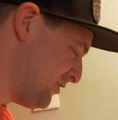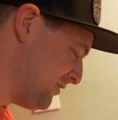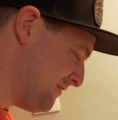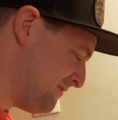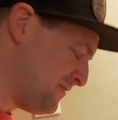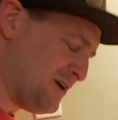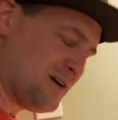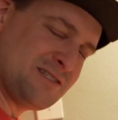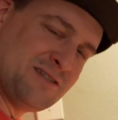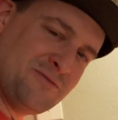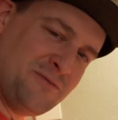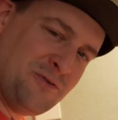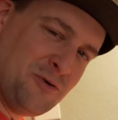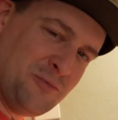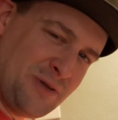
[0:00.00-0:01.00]
on the faucet
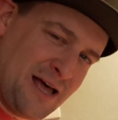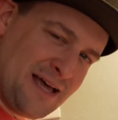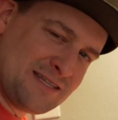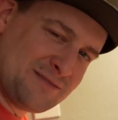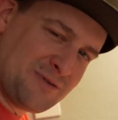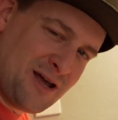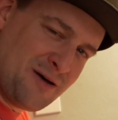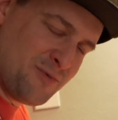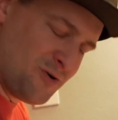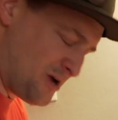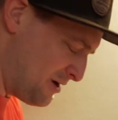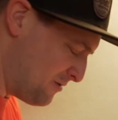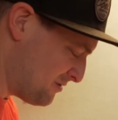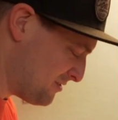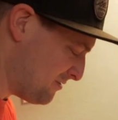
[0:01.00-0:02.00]
full blast, but I'm
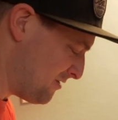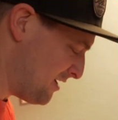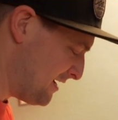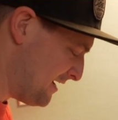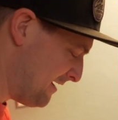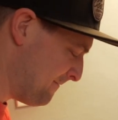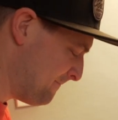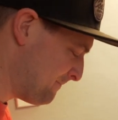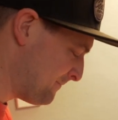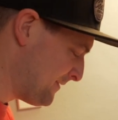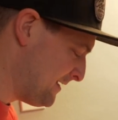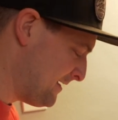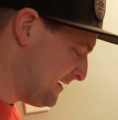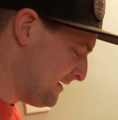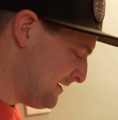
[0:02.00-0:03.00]
okay with it right now.
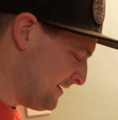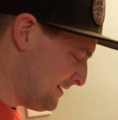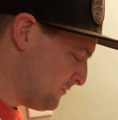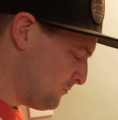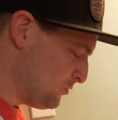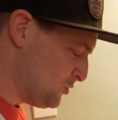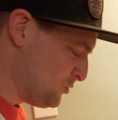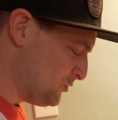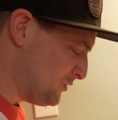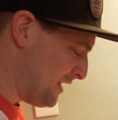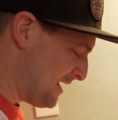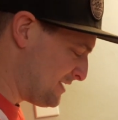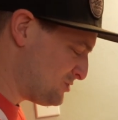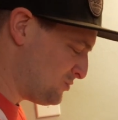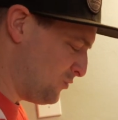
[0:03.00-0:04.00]
We're doing
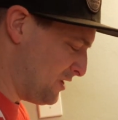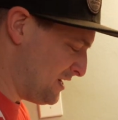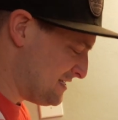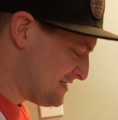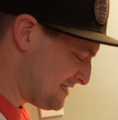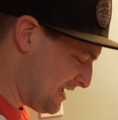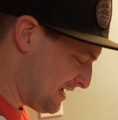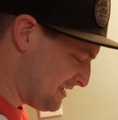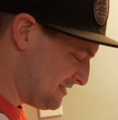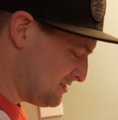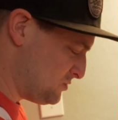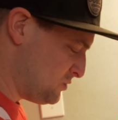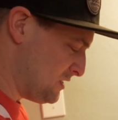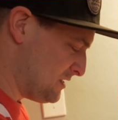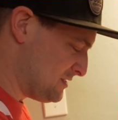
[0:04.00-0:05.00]
like 20
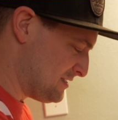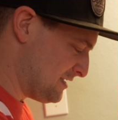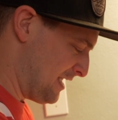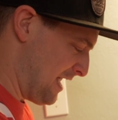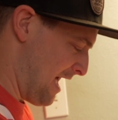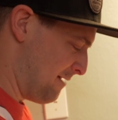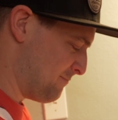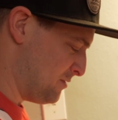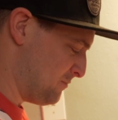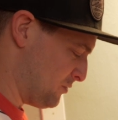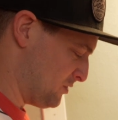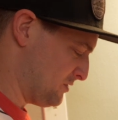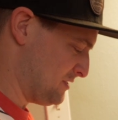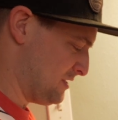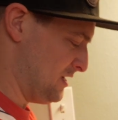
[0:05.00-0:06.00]
seconds. We can sing happy
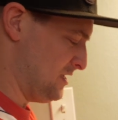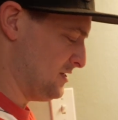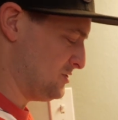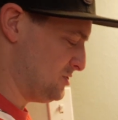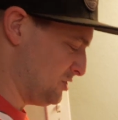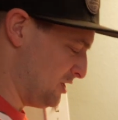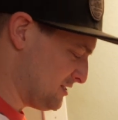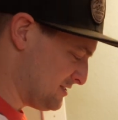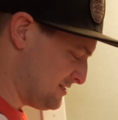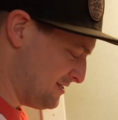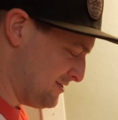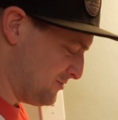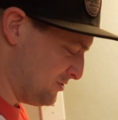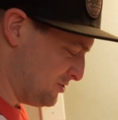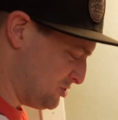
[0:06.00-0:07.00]
birthday to
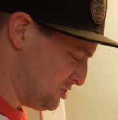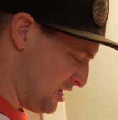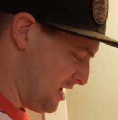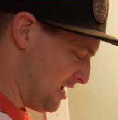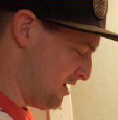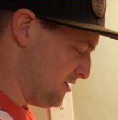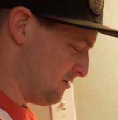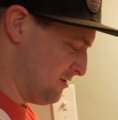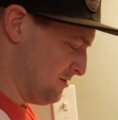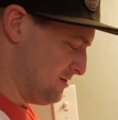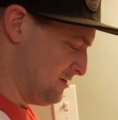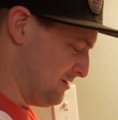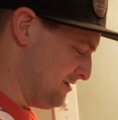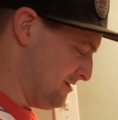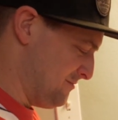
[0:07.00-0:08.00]
Justin or Jay or
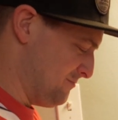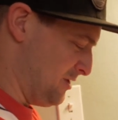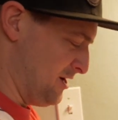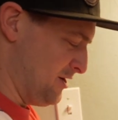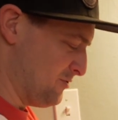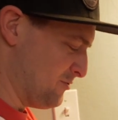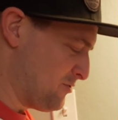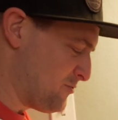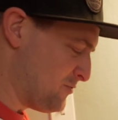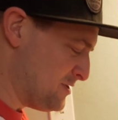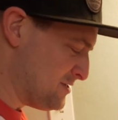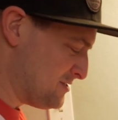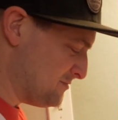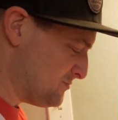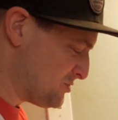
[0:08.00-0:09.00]
my other
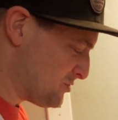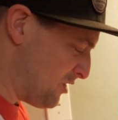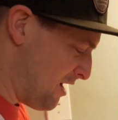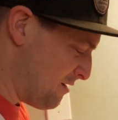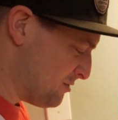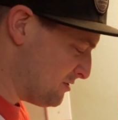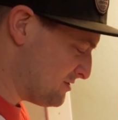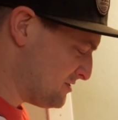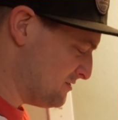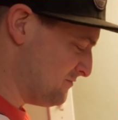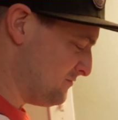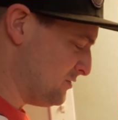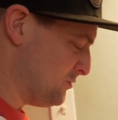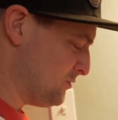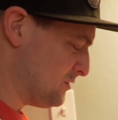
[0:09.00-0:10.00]
three subscribers and
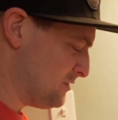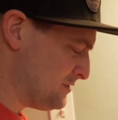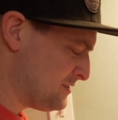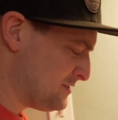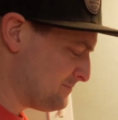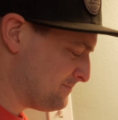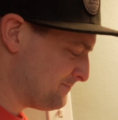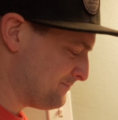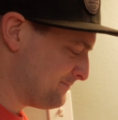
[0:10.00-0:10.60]
viewers.